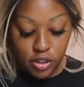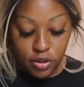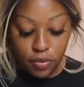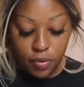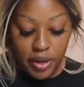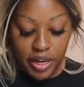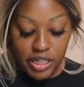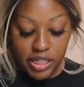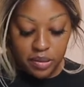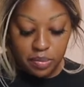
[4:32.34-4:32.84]
to
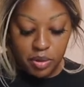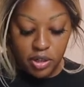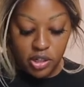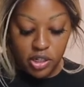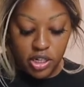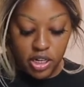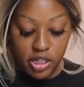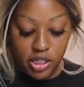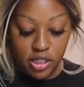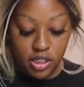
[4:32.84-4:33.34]
whisk, you
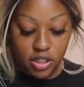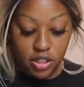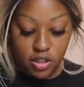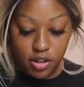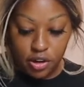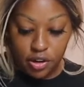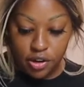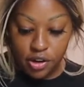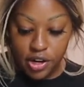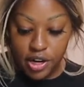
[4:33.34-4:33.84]
just
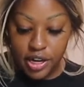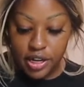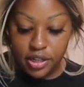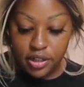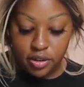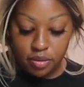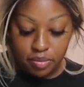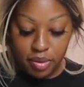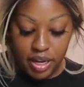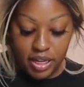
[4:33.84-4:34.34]
stir
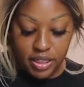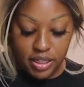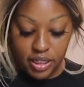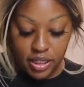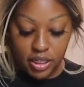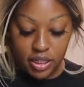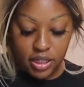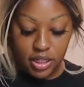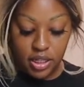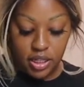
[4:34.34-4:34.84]
it,
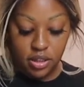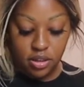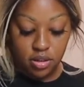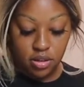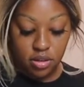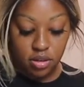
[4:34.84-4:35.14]
basically.